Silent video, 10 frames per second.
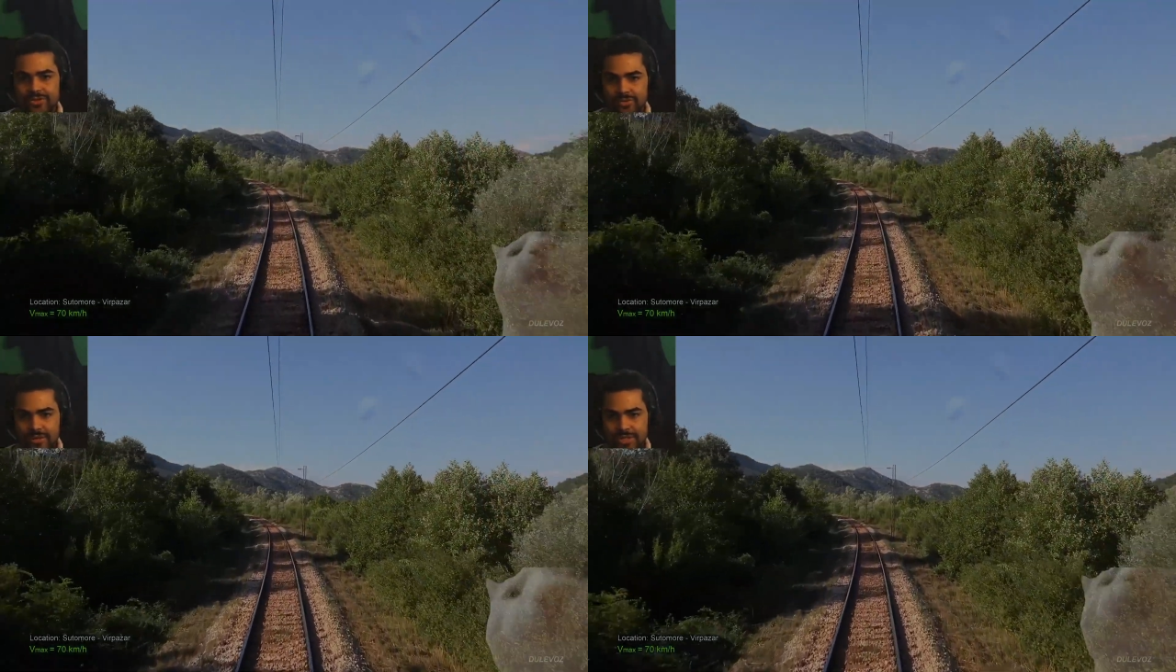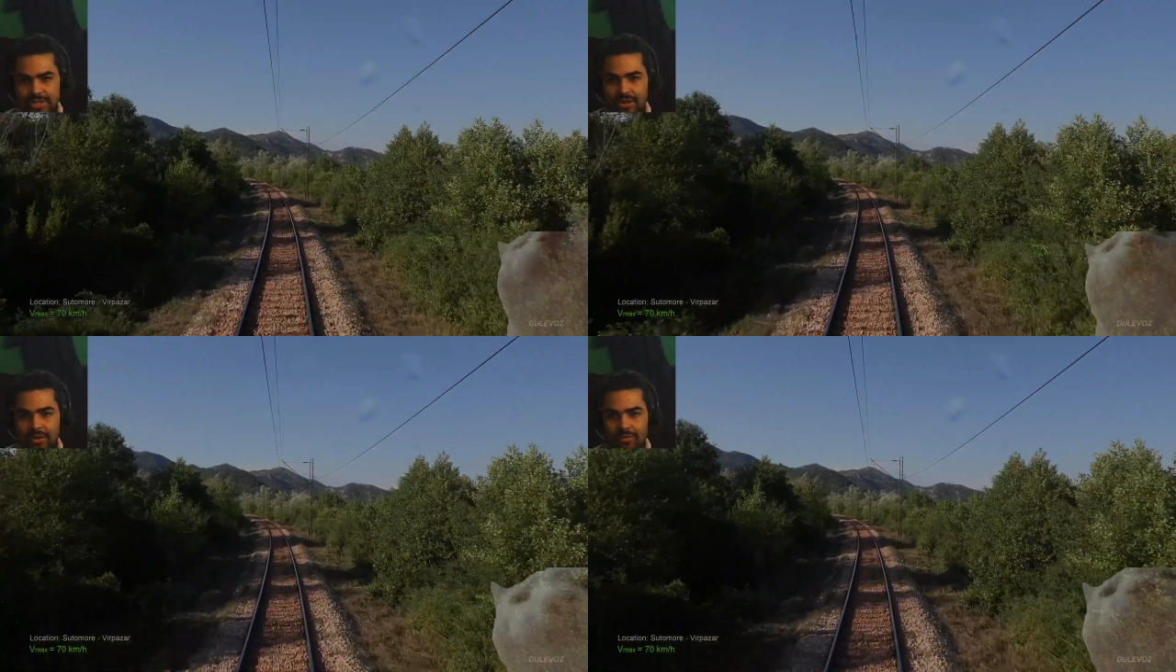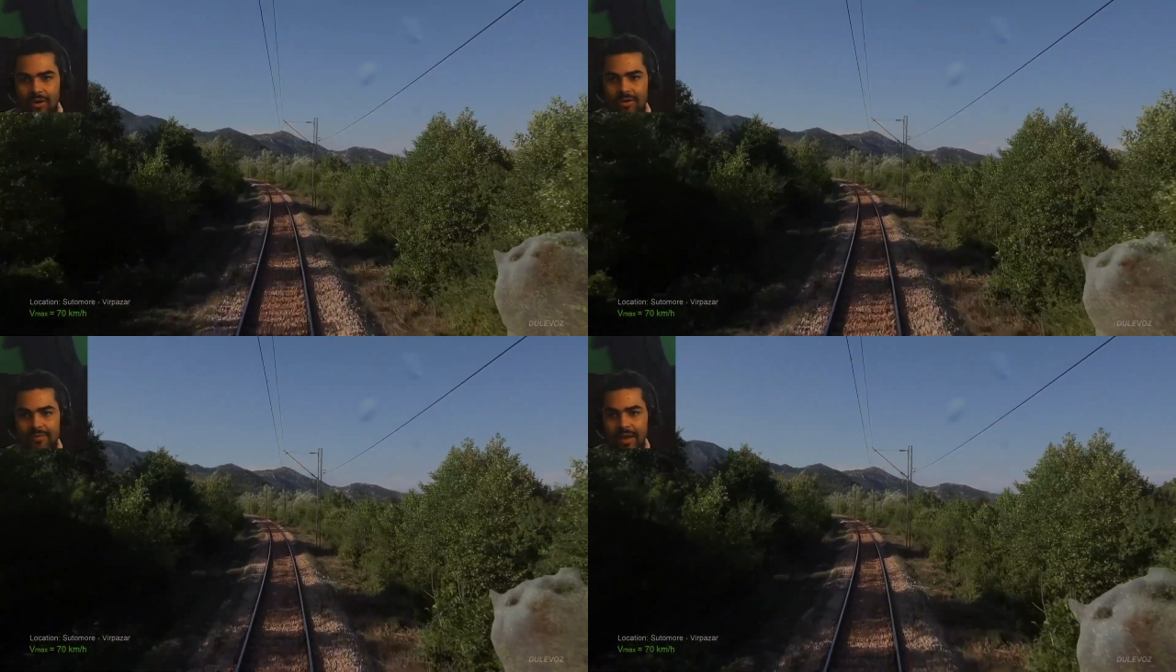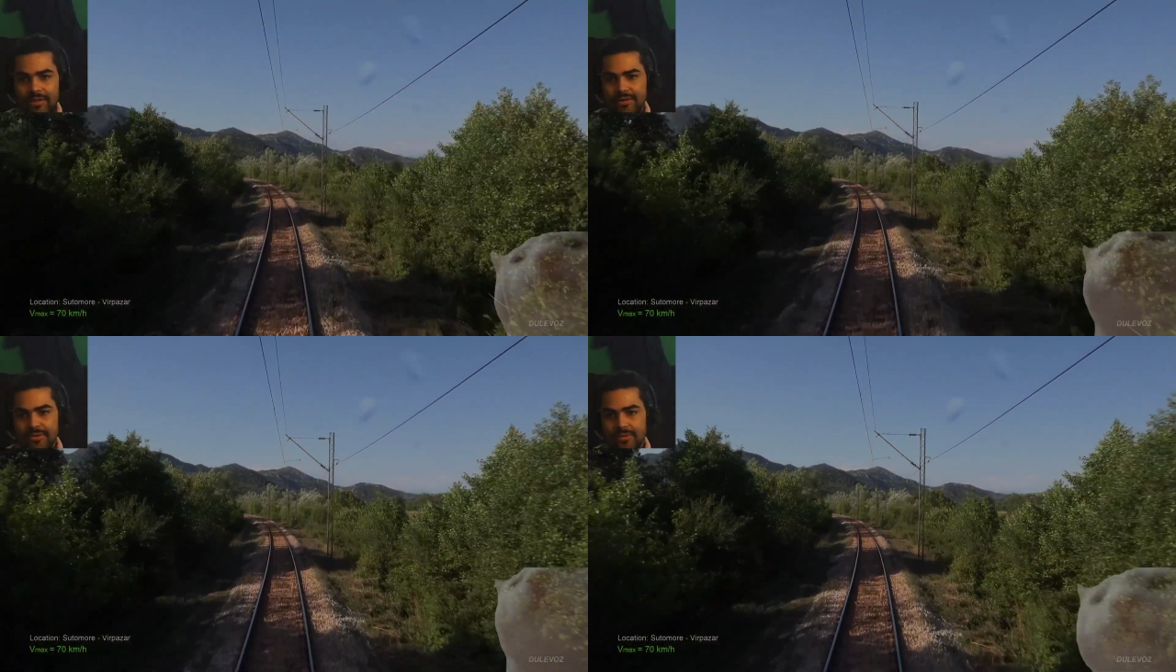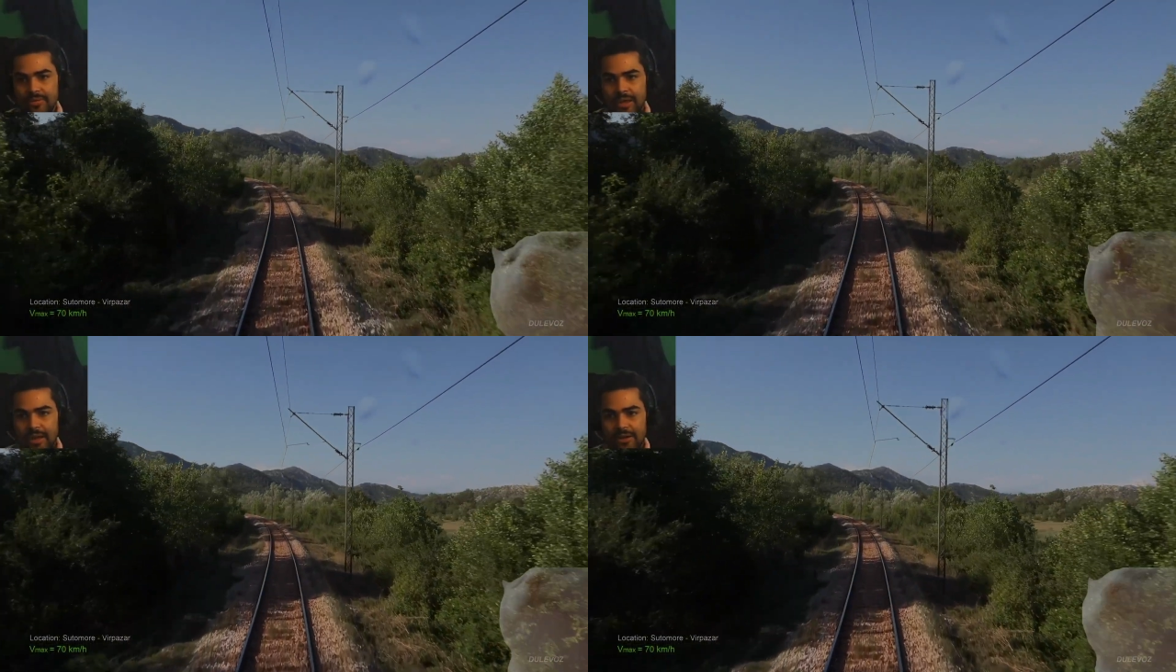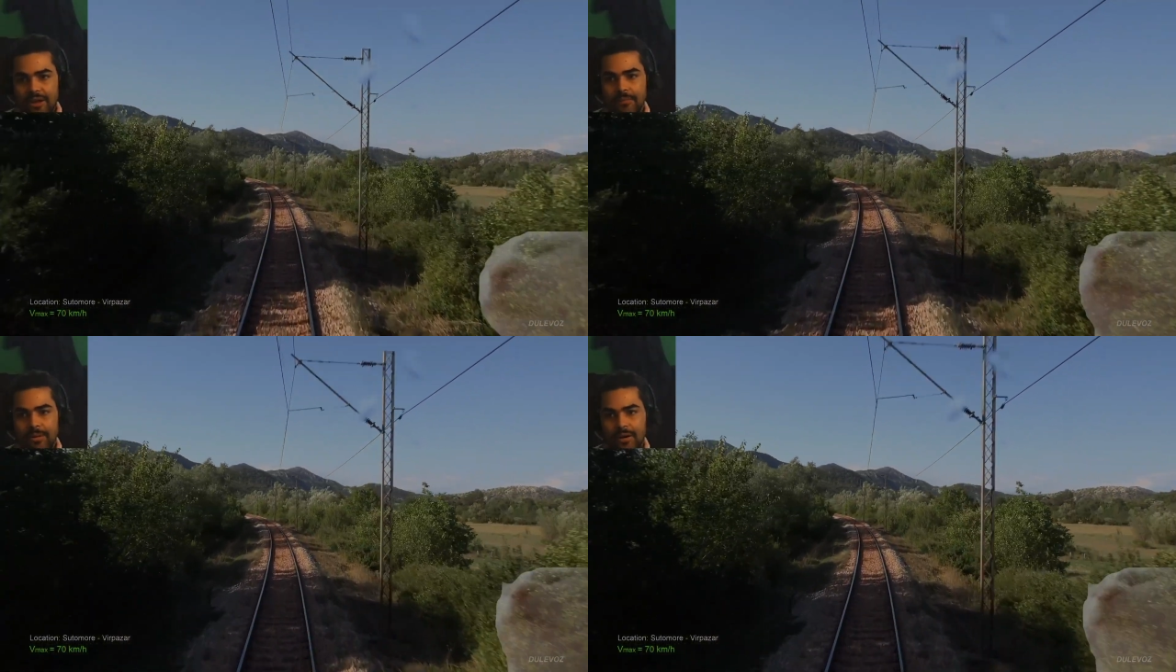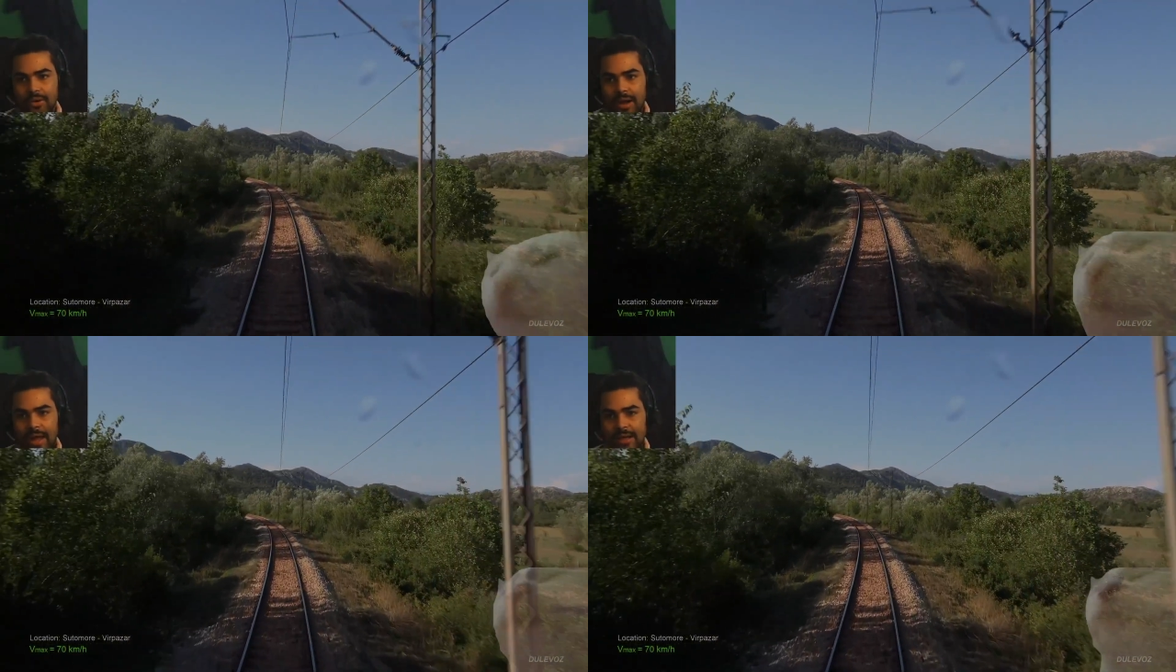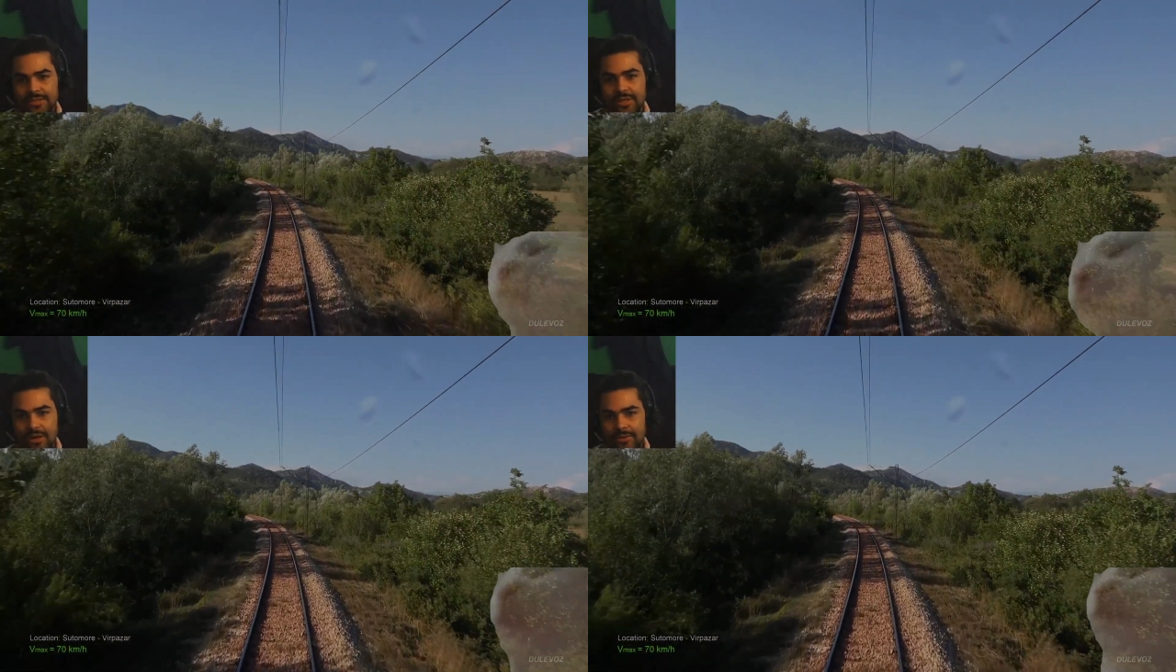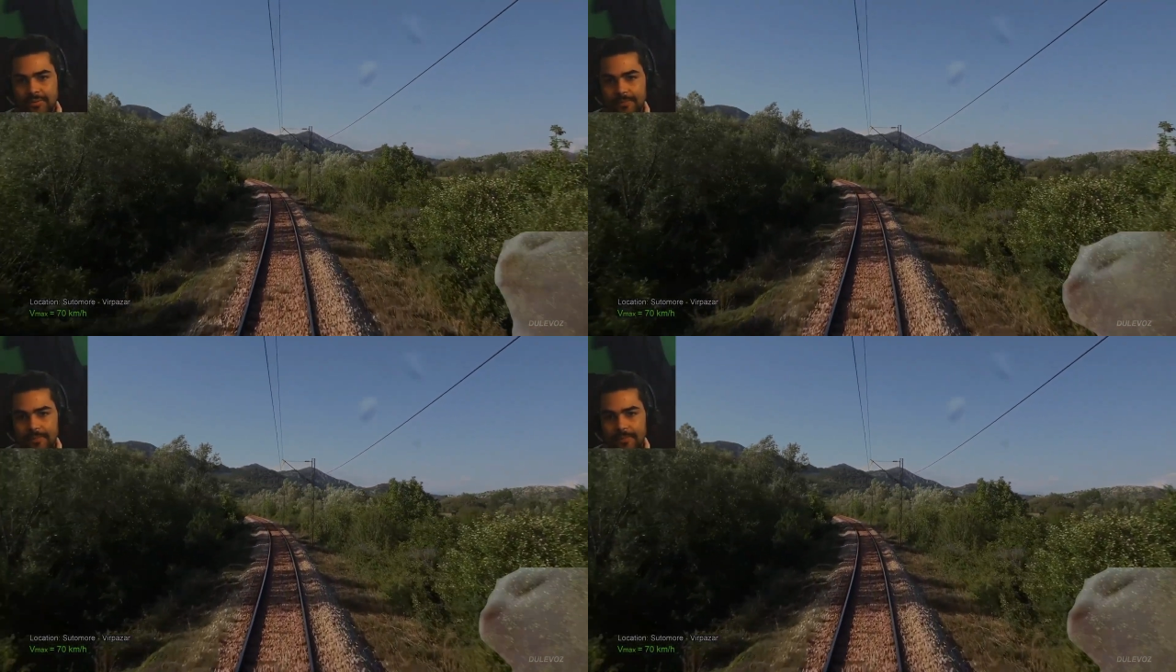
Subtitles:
store a single raw value, like a number or a hex code.